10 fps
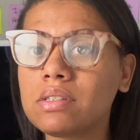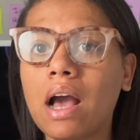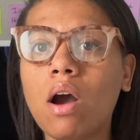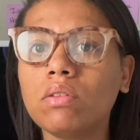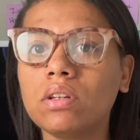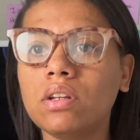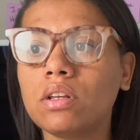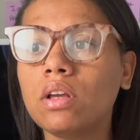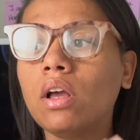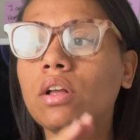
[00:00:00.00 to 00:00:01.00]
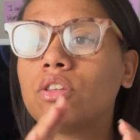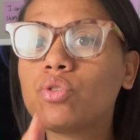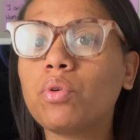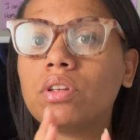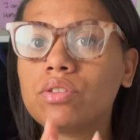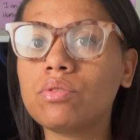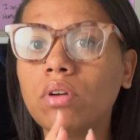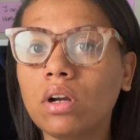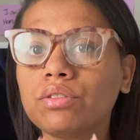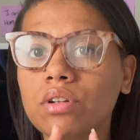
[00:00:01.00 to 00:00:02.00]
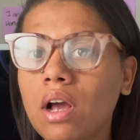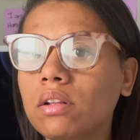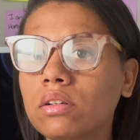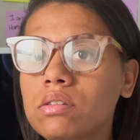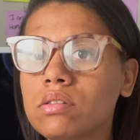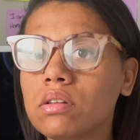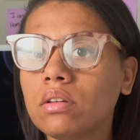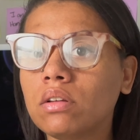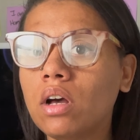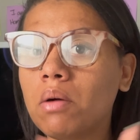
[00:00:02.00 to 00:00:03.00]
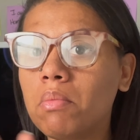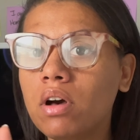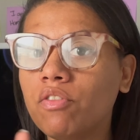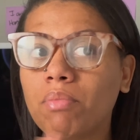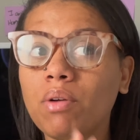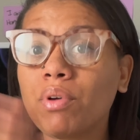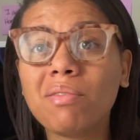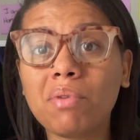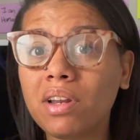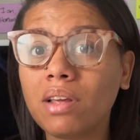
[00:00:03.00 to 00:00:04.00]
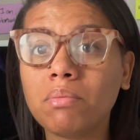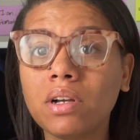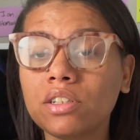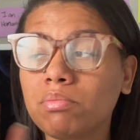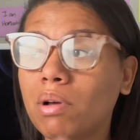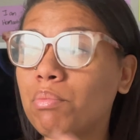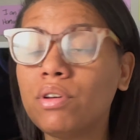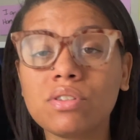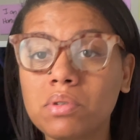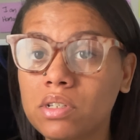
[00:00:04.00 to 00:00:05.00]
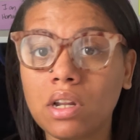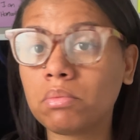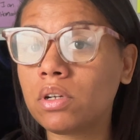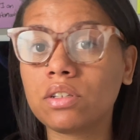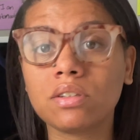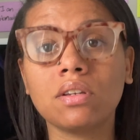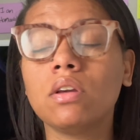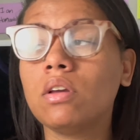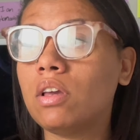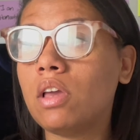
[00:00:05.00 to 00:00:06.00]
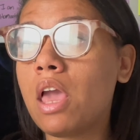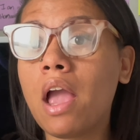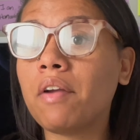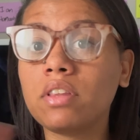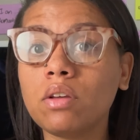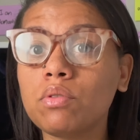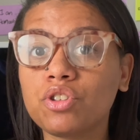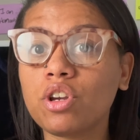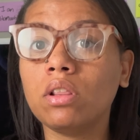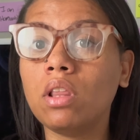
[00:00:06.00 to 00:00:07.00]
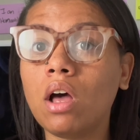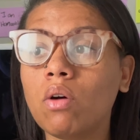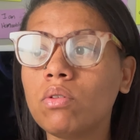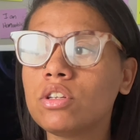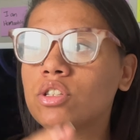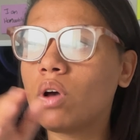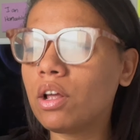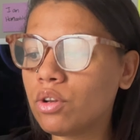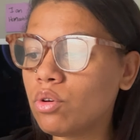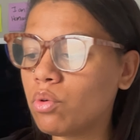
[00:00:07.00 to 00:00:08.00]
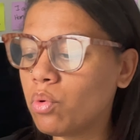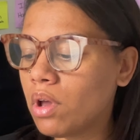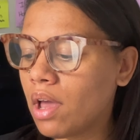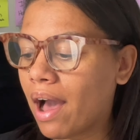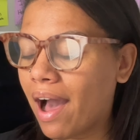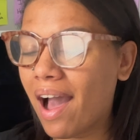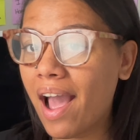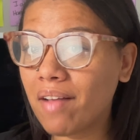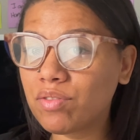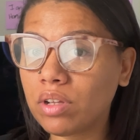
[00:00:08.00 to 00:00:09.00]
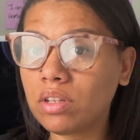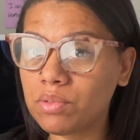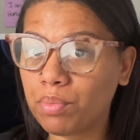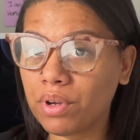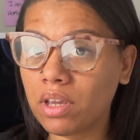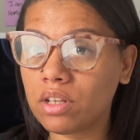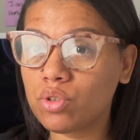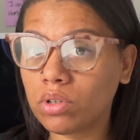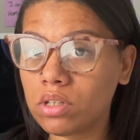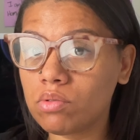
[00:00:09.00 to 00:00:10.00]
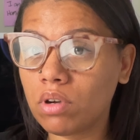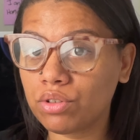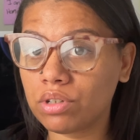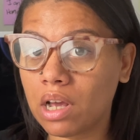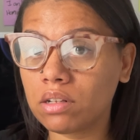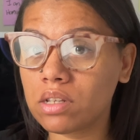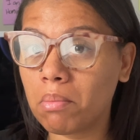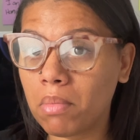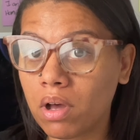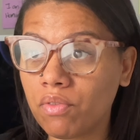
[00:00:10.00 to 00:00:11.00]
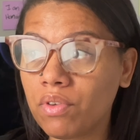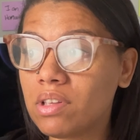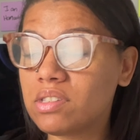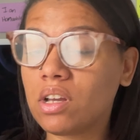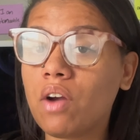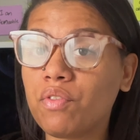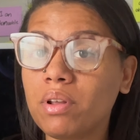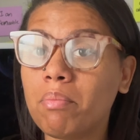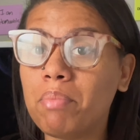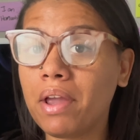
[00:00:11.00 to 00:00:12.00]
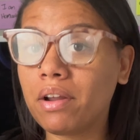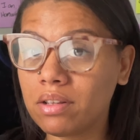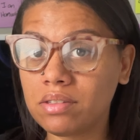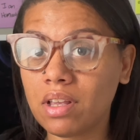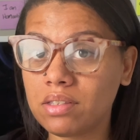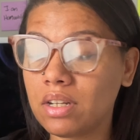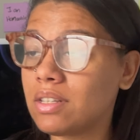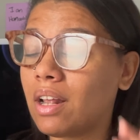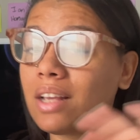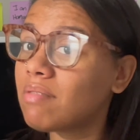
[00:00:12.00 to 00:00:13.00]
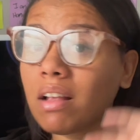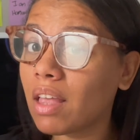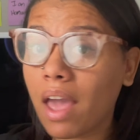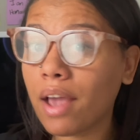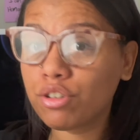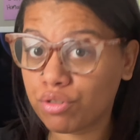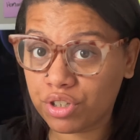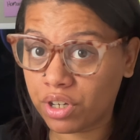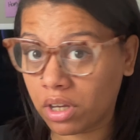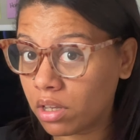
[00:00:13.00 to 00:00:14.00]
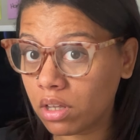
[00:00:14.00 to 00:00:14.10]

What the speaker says: I only needed $2,200 a month. My rent wasn't that much. My bills wasn't that much. Everything was low. So I knew I have to at least bring in $2,200 a month to cover the bare necessities. Now, that's not the extra shit.